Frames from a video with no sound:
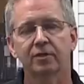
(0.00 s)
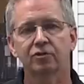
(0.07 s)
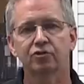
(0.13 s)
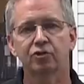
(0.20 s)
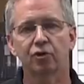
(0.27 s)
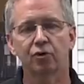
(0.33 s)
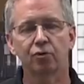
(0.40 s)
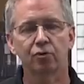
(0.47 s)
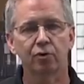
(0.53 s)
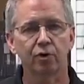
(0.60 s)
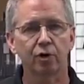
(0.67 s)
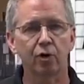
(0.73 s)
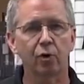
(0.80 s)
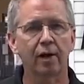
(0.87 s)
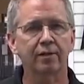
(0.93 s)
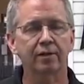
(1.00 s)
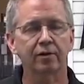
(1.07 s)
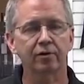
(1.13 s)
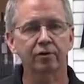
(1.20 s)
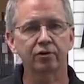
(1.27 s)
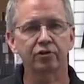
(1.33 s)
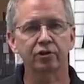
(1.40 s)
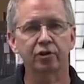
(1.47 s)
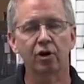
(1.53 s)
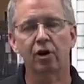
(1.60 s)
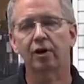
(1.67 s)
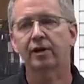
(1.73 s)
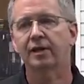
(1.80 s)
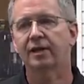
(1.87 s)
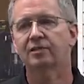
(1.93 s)
So go out there and look at your
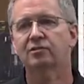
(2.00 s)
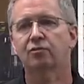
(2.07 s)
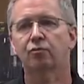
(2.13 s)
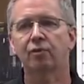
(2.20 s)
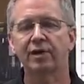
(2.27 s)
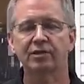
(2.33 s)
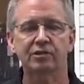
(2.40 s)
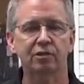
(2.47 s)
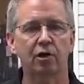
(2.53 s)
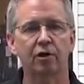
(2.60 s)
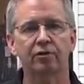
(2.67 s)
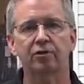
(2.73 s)
car. It's a race car.